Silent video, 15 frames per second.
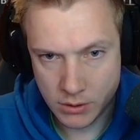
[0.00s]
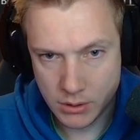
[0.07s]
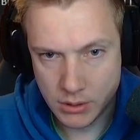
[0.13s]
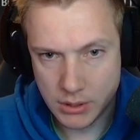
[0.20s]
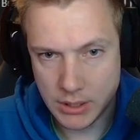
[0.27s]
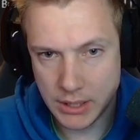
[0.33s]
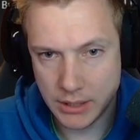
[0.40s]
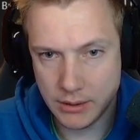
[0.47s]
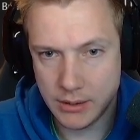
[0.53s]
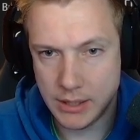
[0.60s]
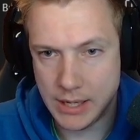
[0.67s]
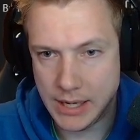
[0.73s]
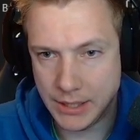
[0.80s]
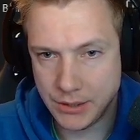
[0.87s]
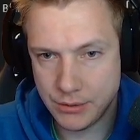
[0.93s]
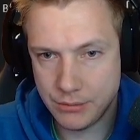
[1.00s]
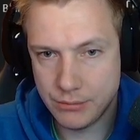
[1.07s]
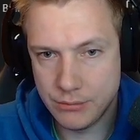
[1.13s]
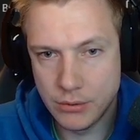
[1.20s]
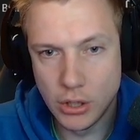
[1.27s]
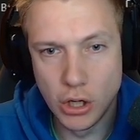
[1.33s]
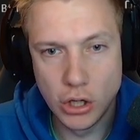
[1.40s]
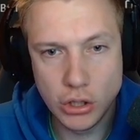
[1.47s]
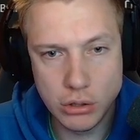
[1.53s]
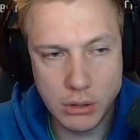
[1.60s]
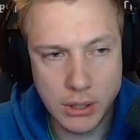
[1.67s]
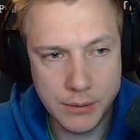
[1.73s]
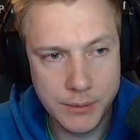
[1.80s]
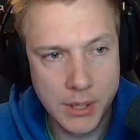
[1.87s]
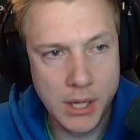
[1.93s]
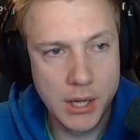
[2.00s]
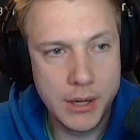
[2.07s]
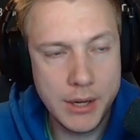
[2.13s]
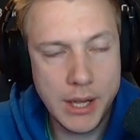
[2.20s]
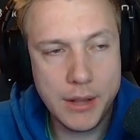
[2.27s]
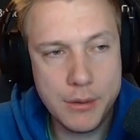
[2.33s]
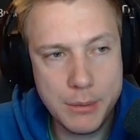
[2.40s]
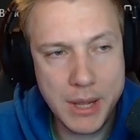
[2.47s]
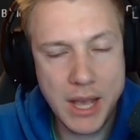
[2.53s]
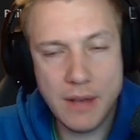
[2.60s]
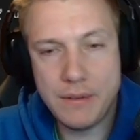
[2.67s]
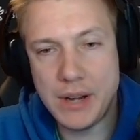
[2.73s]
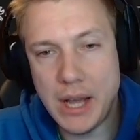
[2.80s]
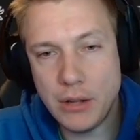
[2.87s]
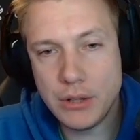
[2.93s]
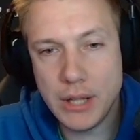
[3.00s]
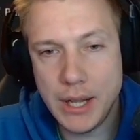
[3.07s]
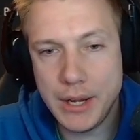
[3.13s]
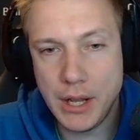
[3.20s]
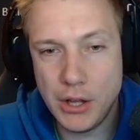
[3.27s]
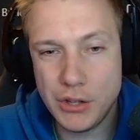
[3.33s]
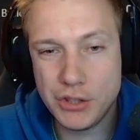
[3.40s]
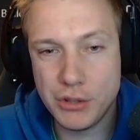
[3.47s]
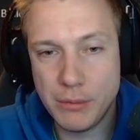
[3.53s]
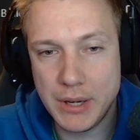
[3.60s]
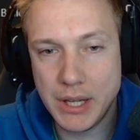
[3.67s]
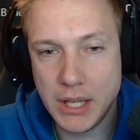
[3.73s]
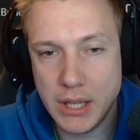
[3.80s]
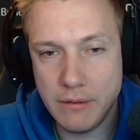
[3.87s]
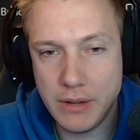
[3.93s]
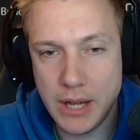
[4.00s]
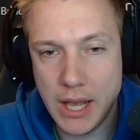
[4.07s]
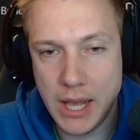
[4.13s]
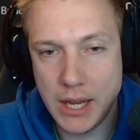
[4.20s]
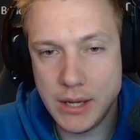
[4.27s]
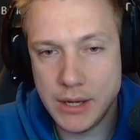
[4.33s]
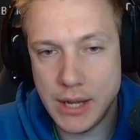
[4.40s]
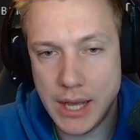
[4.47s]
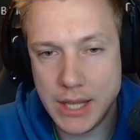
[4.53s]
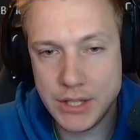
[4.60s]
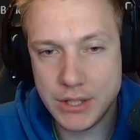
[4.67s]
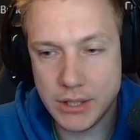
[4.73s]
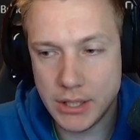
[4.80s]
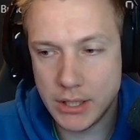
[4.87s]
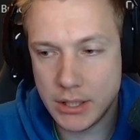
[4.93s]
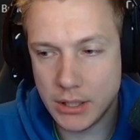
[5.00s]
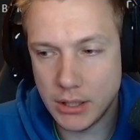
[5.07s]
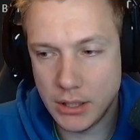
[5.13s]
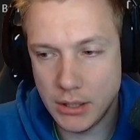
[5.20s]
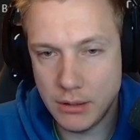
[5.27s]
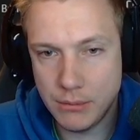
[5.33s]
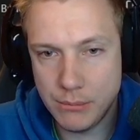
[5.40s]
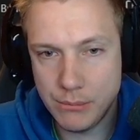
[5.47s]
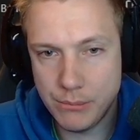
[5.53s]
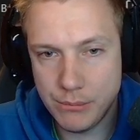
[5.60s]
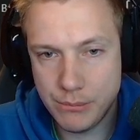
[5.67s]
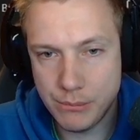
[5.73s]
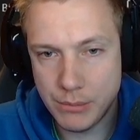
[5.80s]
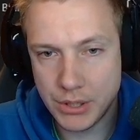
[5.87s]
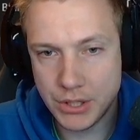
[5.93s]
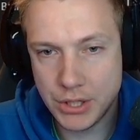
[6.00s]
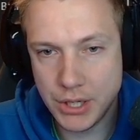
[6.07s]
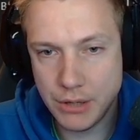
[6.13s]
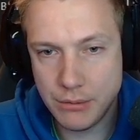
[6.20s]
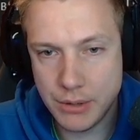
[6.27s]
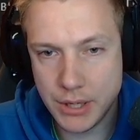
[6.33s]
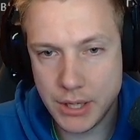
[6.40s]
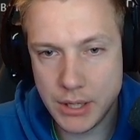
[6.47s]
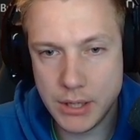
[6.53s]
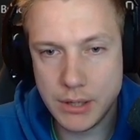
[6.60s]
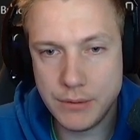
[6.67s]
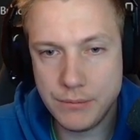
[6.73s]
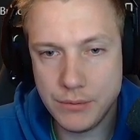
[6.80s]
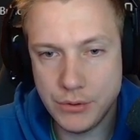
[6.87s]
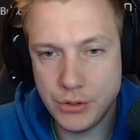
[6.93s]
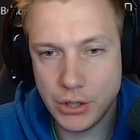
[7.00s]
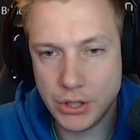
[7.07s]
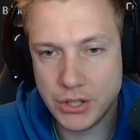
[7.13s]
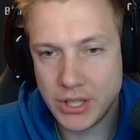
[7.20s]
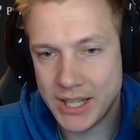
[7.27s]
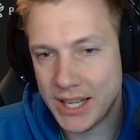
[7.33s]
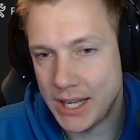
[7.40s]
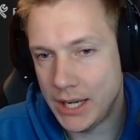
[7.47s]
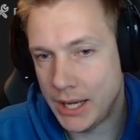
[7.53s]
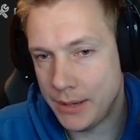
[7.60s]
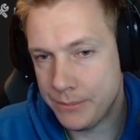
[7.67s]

Like that. Cool. Now that we have an outline, I also want to give it a nice little material.color.